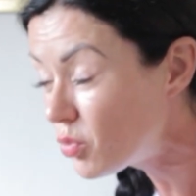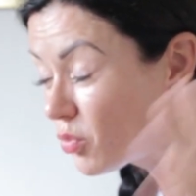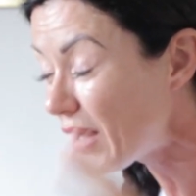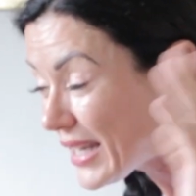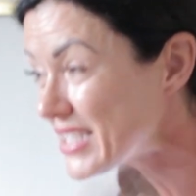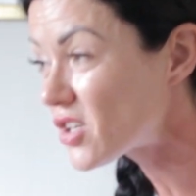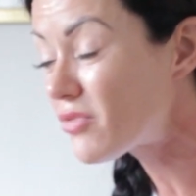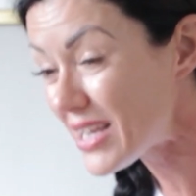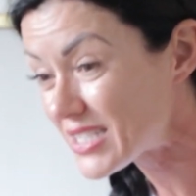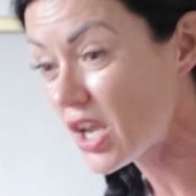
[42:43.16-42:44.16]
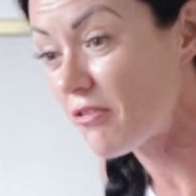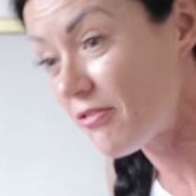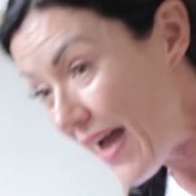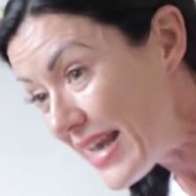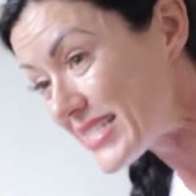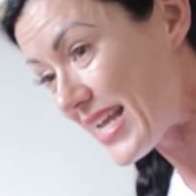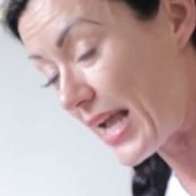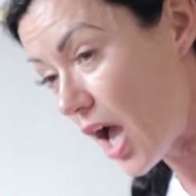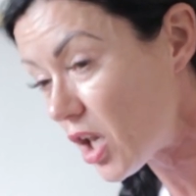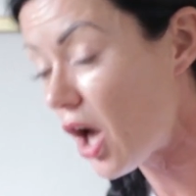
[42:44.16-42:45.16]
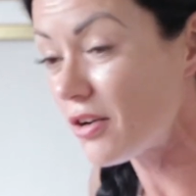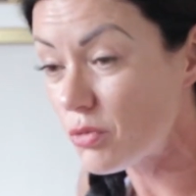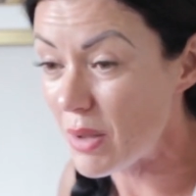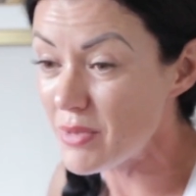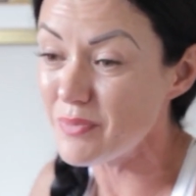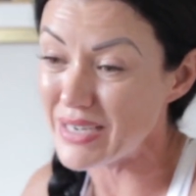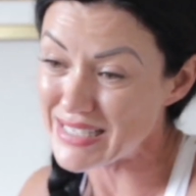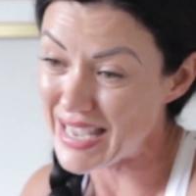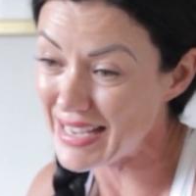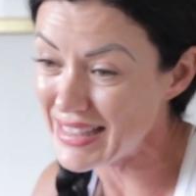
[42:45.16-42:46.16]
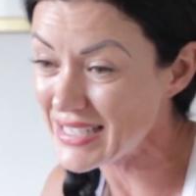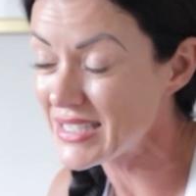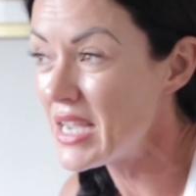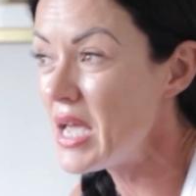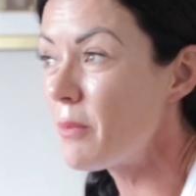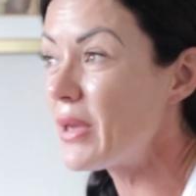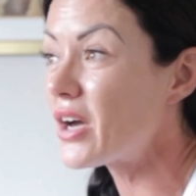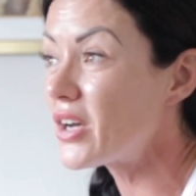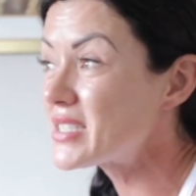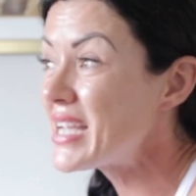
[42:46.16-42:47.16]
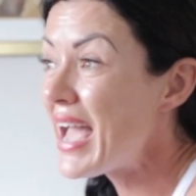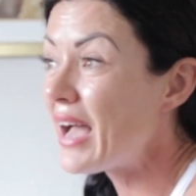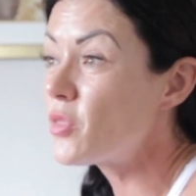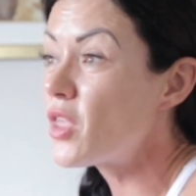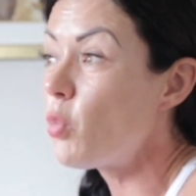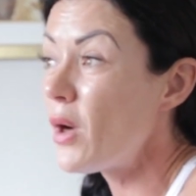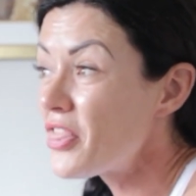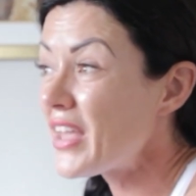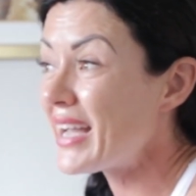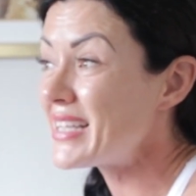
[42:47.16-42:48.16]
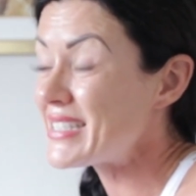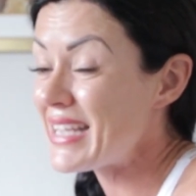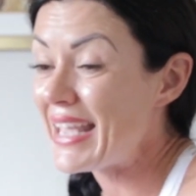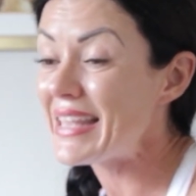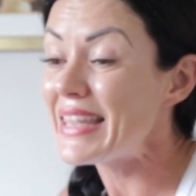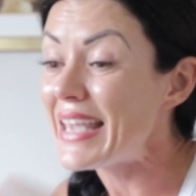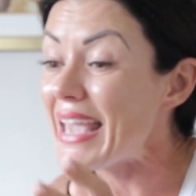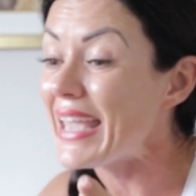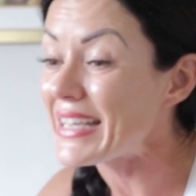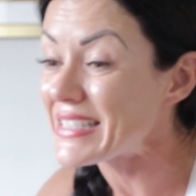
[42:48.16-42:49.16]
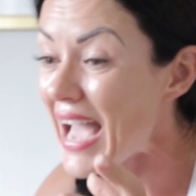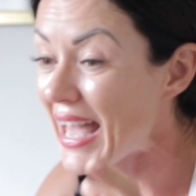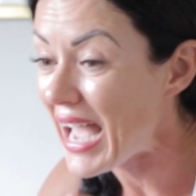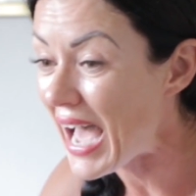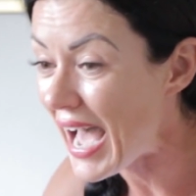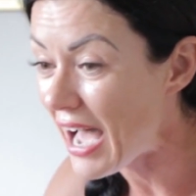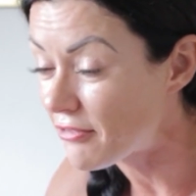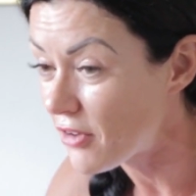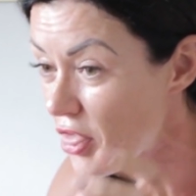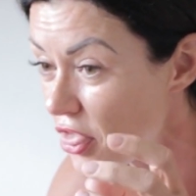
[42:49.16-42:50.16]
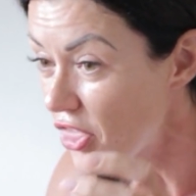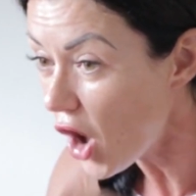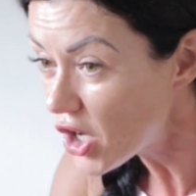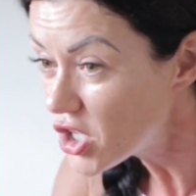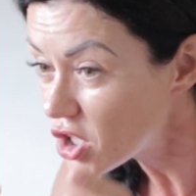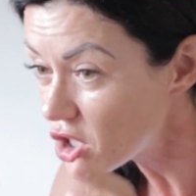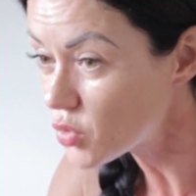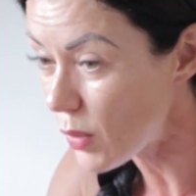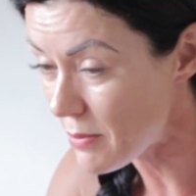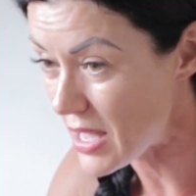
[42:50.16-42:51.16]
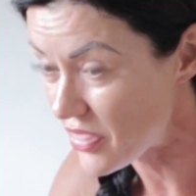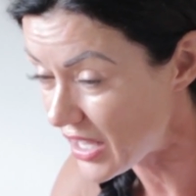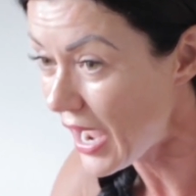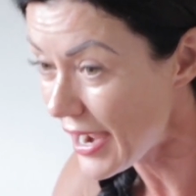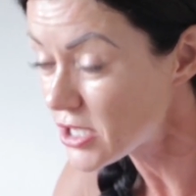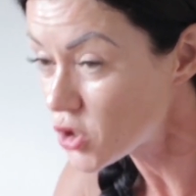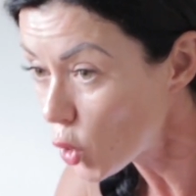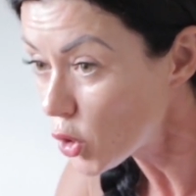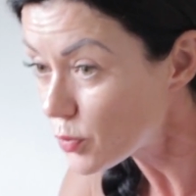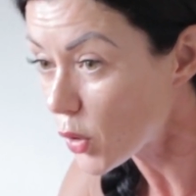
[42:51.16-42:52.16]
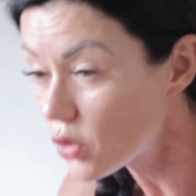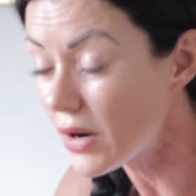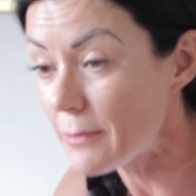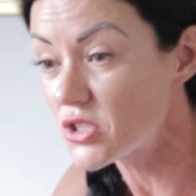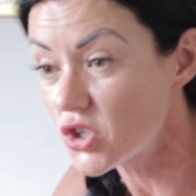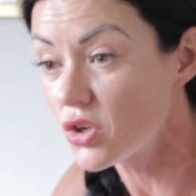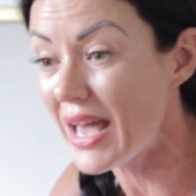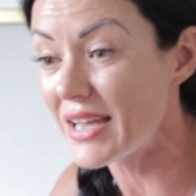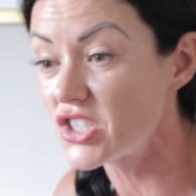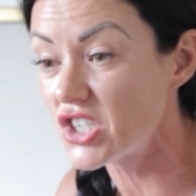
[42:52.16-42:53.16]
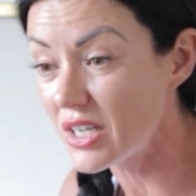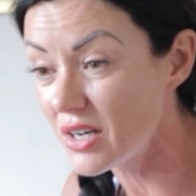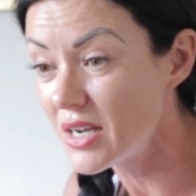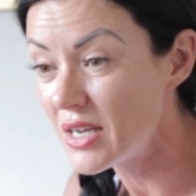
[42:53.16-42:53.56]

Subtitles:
willing to risk offending a lot of women by saying this, because the one thing I see in the 8,500 women that I sold programs to last year